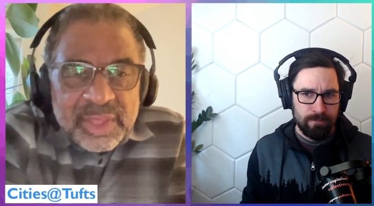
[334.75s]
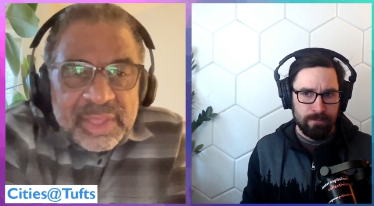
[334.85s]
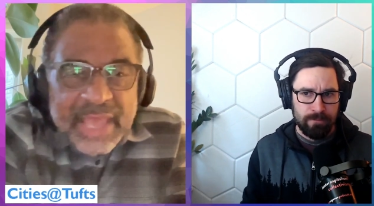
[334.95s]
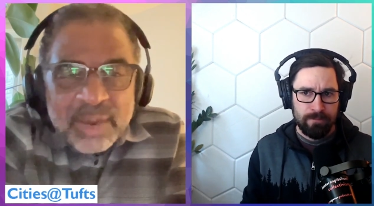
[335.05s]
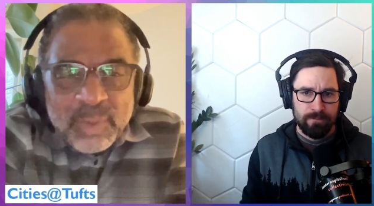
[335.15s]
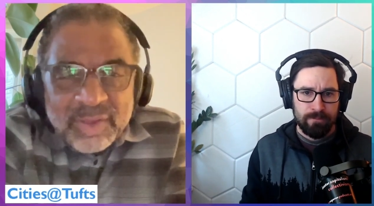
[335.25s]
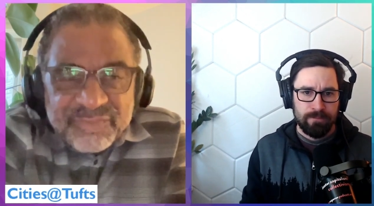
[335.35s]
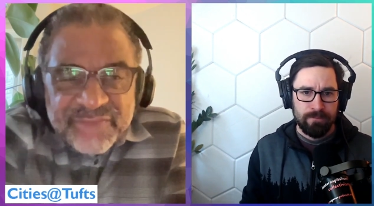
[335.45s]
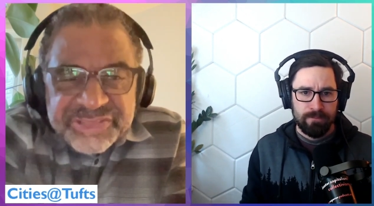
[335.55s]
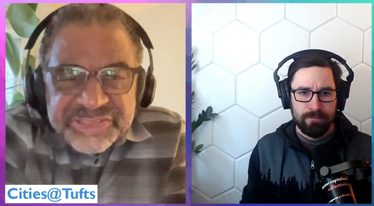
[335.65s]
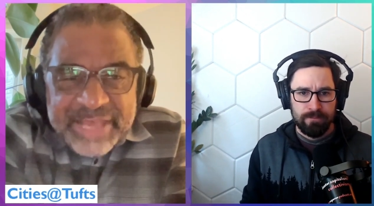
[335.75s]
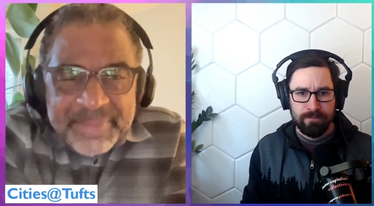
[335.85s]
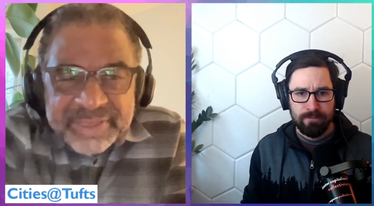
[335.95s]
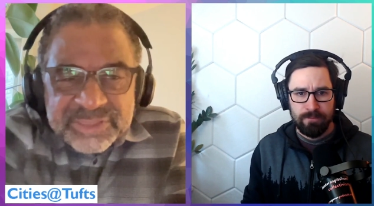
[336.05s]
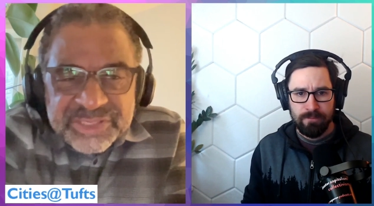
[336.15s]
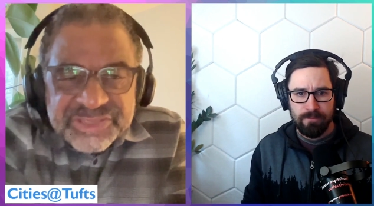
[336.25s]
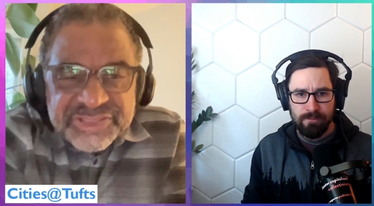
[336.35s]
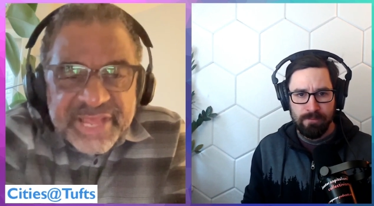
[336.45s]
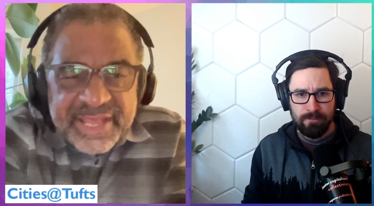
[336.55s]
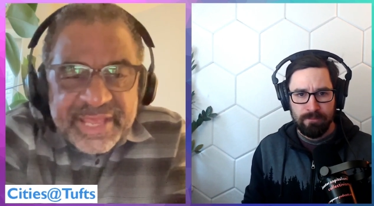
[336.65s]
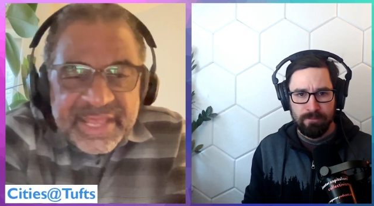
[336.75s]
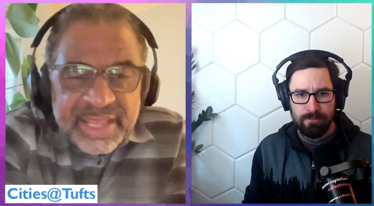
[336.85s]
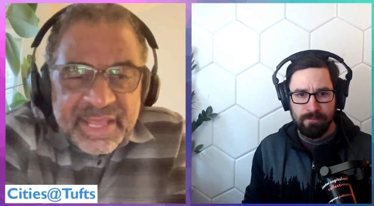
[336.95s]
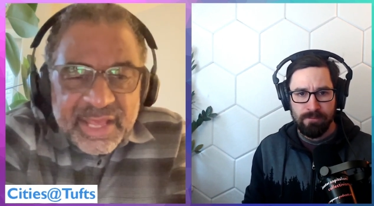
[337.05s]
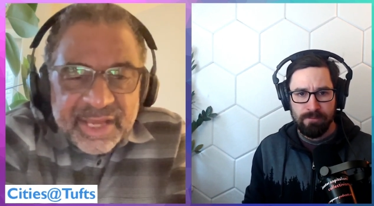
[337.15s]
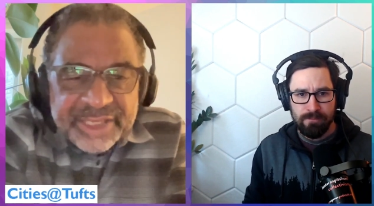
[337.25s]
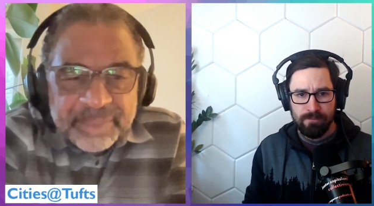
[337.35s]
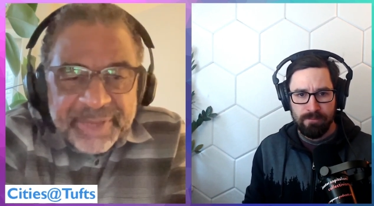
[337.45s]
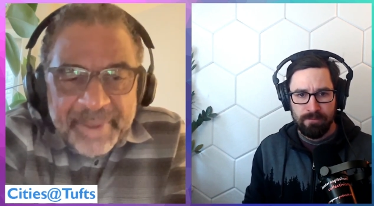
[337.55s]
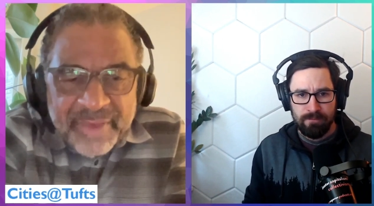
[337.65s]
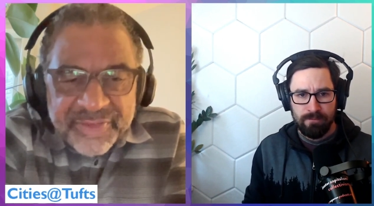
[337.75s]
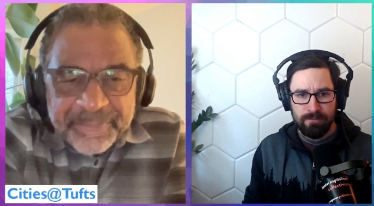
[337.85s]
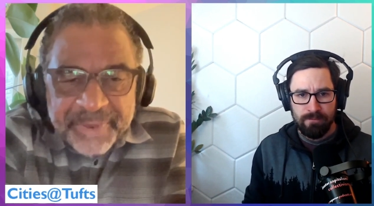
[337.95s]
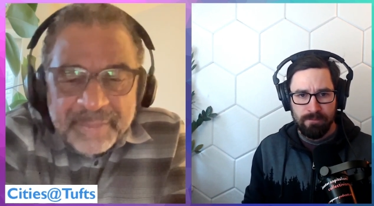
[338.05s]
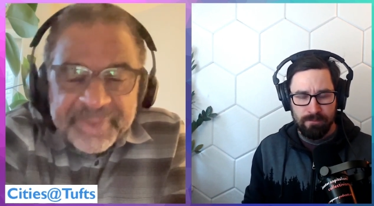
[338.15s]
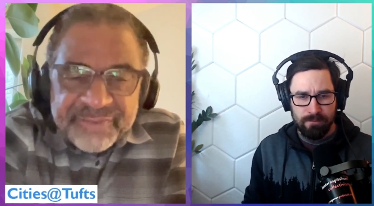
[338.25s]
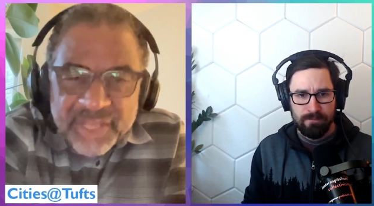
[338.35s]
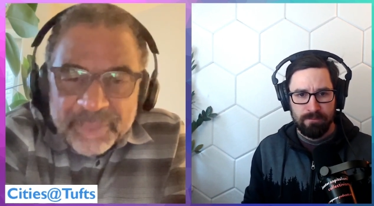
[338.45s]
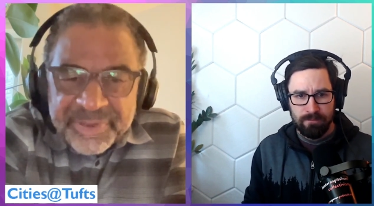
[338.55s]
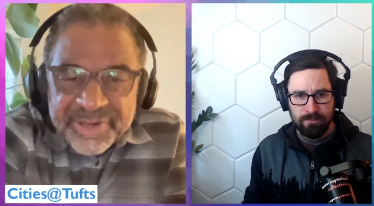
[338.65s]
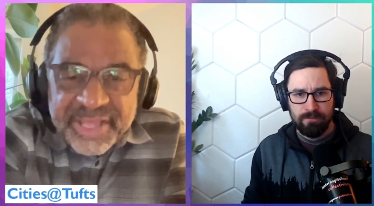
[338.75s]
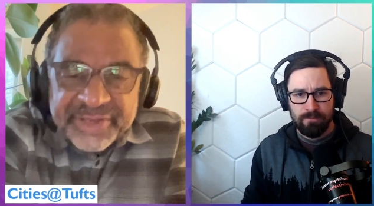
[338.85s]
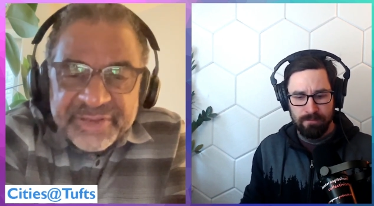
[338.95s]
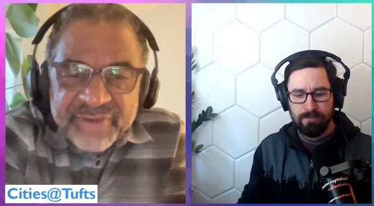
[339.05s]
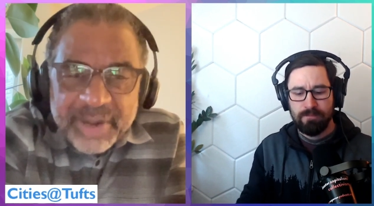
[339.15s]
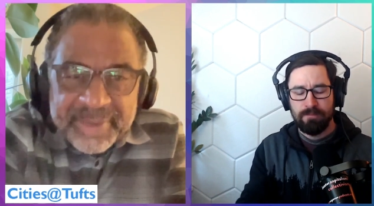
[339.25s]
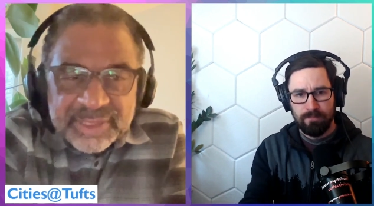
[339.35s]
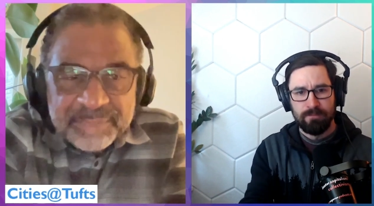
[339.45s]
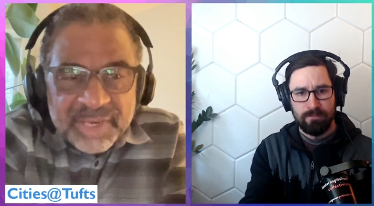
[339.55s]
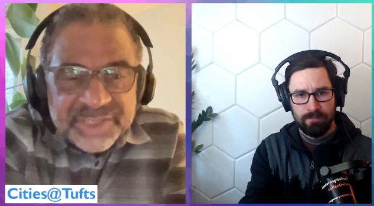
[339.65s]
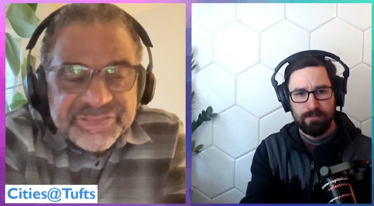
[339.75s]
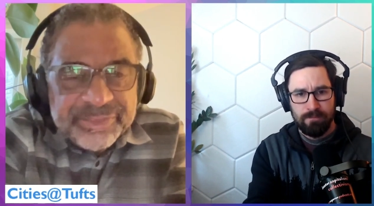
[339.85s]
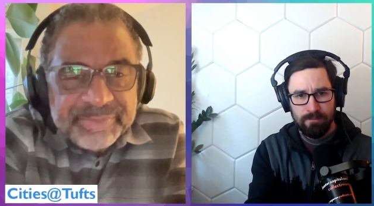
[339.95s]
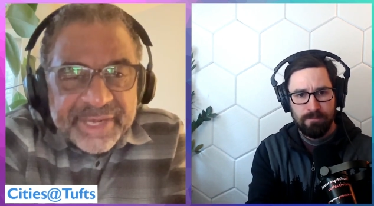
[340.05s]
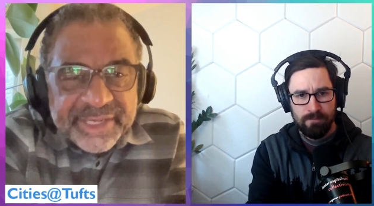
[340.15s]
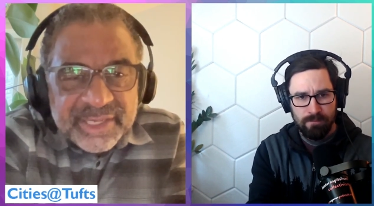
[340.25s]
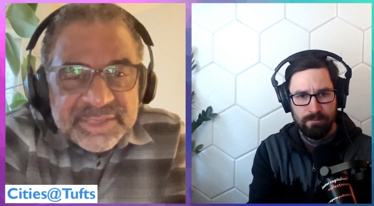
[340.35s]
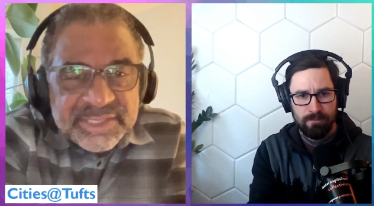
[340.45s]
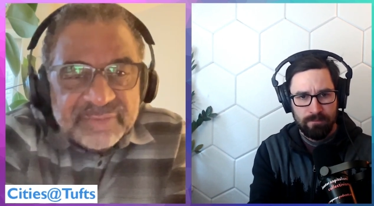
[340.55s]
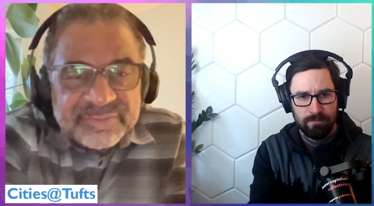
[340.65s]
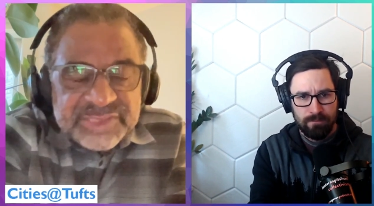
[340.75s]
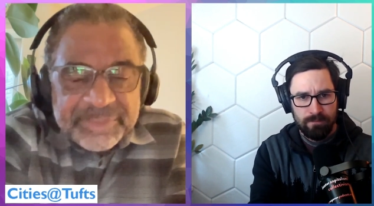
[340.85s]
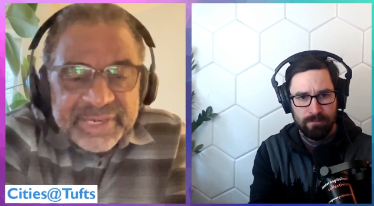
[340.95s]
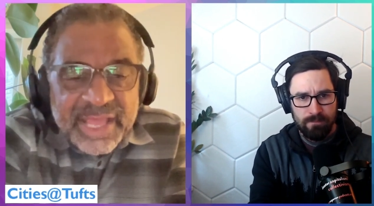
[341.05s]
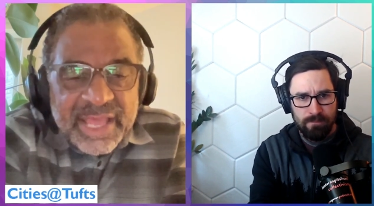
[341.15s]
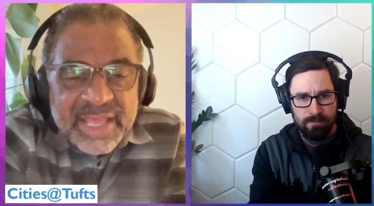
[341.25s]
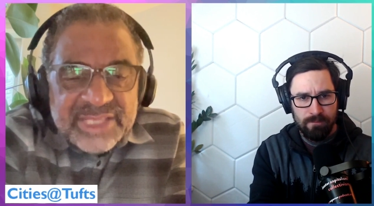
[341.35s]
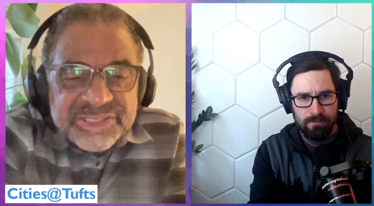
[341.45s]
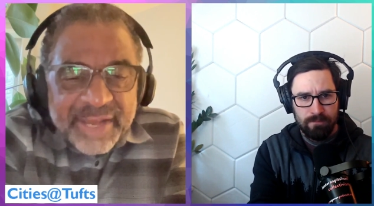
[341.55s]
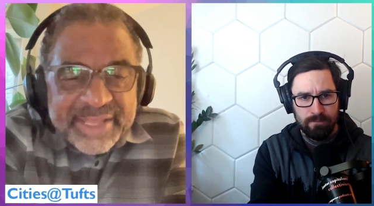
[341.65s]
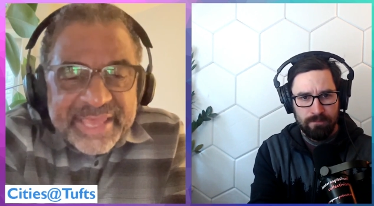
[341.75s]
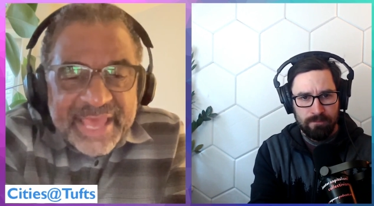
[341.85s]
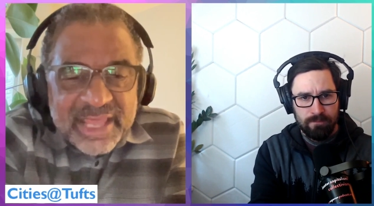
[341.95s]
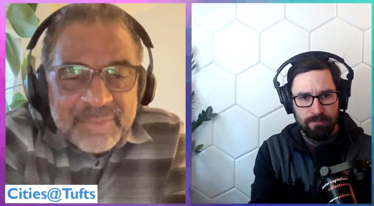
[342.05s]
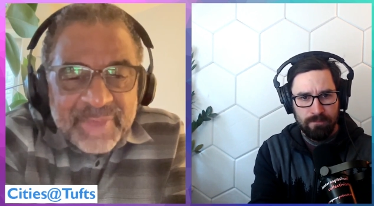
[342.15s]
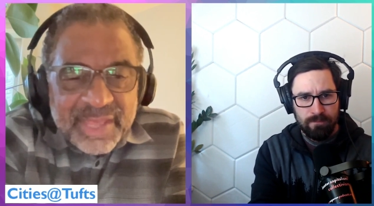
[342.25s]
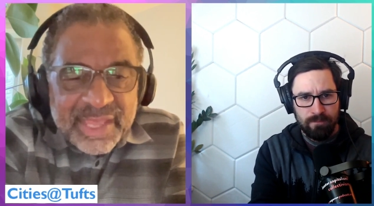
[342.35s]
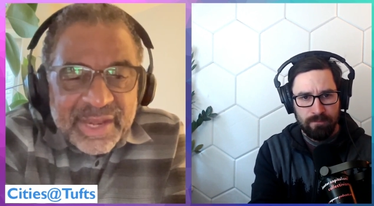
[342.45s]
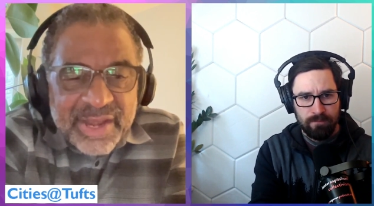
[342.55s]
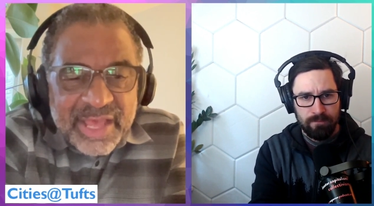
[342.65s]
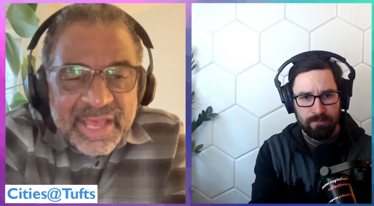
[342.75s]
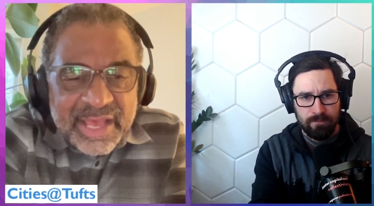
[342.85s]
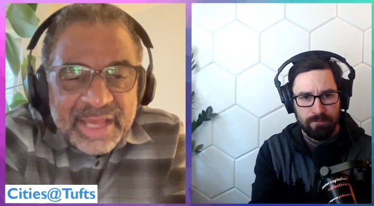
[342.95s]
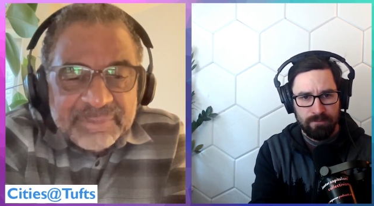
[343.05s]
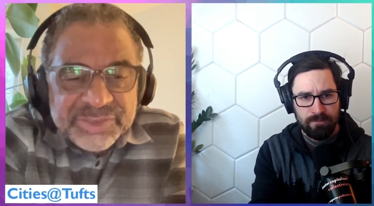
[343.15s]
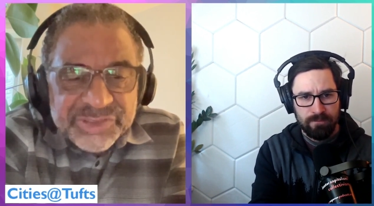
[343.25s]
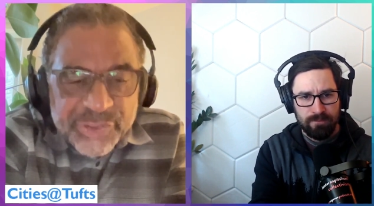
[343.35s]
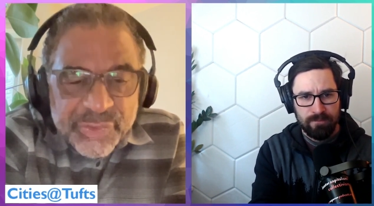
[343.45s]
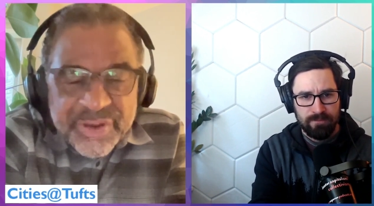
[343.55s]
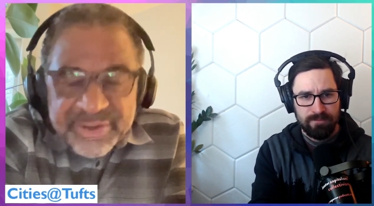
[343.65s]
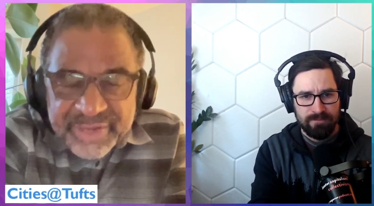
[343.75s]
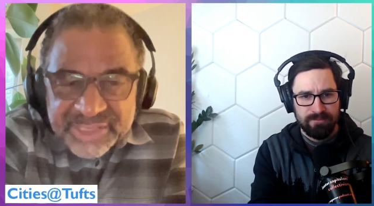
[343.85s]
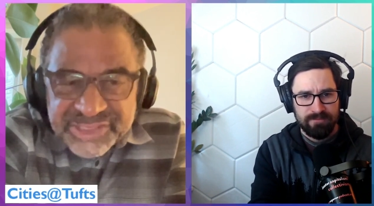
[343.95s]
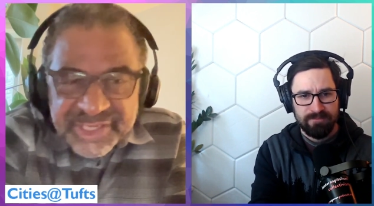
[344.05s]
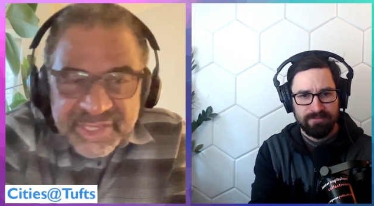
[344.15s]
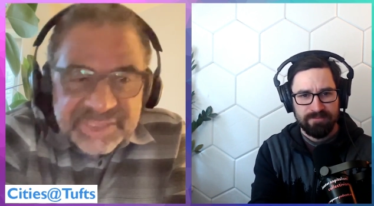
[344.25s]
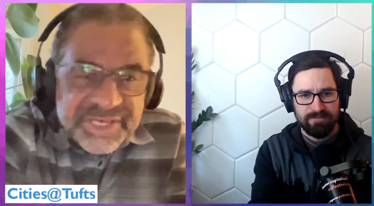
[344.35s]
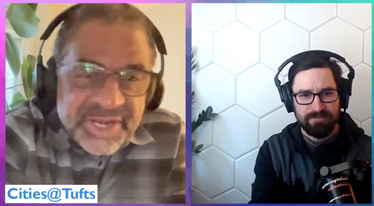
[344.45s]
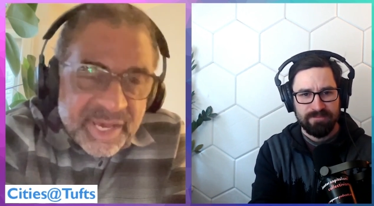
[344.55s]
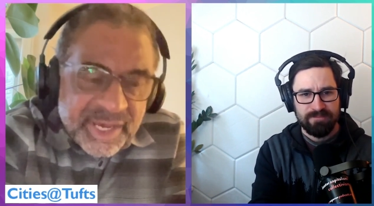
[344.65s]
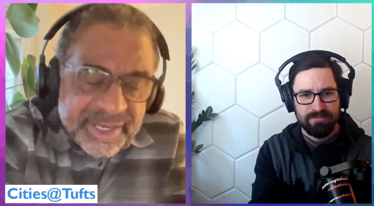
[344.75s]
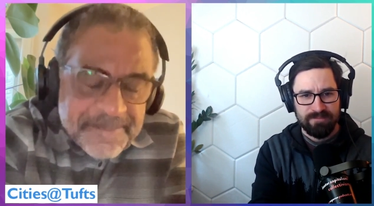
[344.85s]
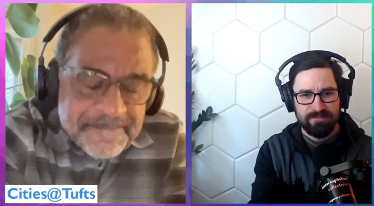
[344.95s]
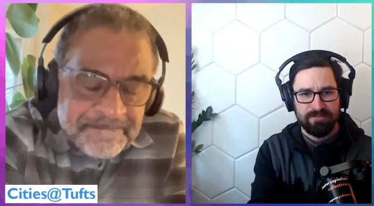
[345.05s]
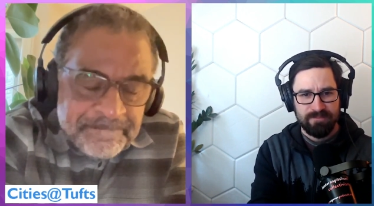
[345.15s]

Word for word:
Speaker 1: Yeah, well, first, let me just say uh, a little bit about the Department of Urban and Environmental Policy and Planning at Tufts. I mean, so I came in uh, June 1999,